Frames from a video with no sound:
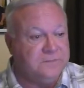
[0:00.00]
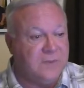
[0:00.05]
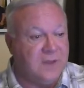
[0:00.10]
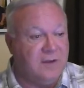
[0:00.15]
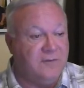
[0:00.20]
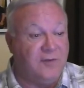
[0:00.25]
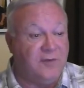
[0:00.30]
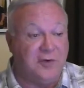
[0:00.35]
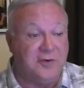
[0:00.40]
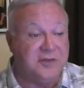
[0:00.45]

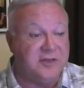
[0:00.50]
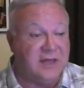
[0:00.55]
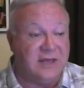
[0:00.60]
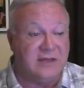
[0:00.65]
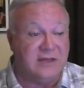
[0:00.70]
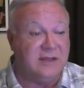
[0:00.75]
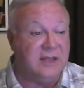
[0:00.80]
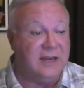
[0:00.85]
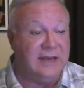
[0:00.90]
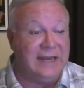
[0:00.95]
Verse
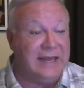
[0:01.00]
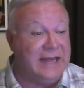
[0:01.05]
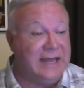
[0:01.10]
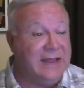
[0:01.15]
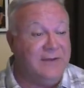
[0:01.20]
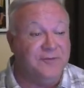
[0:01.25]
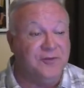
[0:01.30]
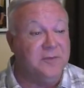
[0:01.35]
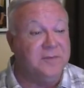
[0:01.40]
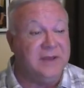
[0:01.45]
16
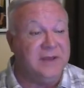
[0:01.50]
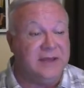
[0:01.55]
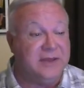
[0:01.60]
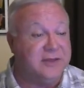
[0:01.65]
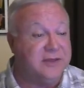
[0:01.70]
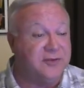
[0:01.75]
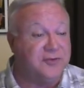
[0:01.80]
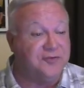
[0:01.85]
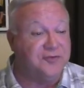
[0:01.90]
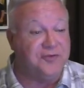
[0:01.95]
Ephraim is
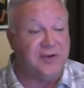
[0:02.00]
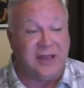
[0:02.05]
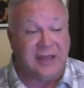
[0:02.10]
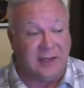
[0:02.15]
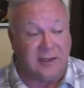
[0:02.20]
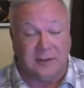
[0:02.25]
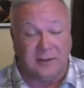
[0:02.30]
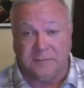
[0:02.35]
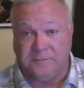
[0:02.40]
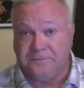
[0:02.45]

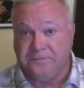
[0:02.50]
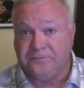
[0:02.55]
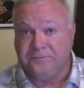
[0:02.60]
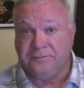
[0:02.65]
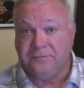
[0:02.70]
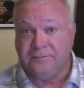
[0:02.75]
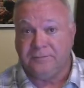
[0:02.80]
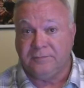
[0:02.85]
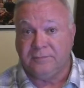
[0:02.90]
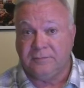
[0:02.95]
stricken,
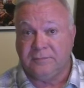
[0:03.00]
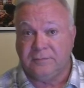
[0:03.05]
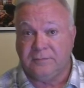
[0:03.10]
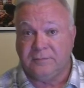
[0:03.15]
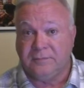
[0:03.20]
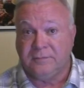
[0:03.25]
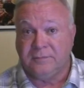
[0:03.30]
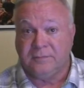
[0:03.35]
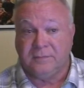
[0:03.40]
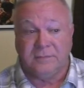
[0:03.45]

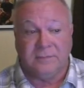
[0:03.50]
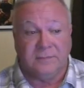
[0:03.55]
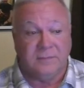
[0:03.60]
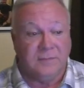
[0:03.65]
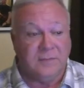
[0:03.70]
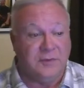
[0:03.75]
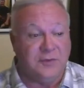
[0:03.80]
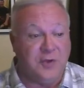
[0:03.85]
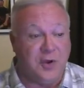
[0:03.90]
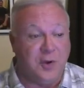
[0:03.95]

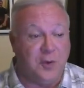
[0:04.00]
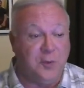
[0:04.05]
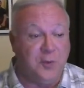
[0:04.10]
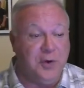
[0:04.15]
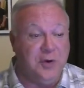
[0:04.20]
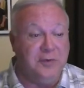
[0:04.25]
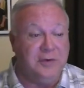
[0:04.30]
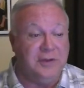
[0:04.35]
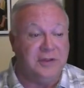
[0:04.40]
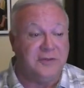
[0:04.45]
their
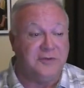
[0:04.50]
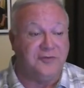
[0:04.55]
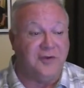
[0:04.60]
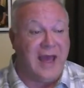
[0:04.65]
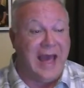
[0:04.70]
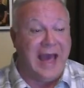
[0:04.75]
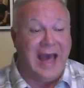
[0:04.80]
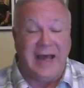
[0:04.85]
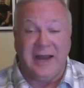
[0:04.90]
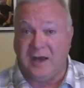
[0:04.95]
root is
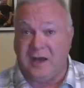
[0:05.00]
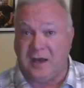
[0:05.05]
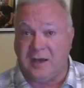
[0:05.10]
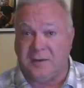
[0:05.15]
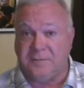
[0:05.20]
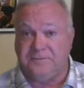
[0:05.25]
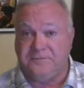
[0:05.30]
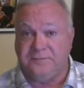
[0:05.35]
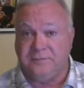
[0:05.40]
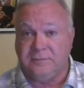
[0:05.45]
dried
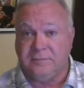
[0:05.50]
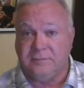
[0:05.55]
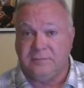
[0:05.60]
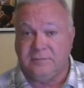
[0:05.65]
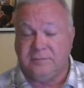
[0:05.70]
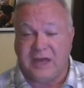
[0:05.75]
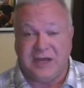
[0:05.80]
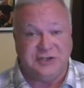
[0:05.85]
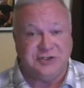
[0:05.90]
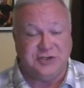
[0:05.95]
up,
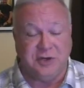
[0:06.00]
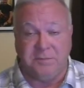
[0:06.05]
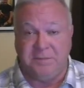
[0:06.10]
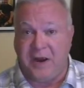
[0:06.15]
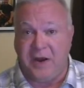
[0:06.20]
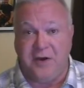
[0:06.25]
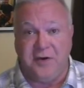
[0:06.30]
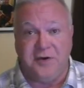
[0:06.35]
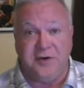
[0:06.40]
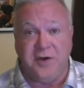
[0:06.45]
they shall
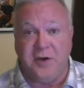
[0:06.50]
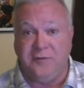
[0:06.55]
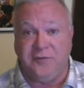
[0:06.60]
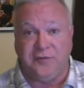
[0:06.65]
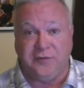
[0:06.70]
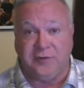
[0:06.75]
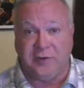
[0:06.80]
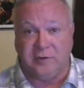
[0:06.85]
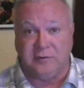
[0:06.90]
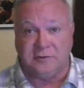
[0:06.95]
bear no
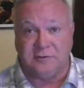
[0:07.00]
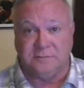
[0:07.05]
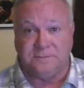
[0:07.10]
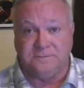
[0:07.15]
fruit.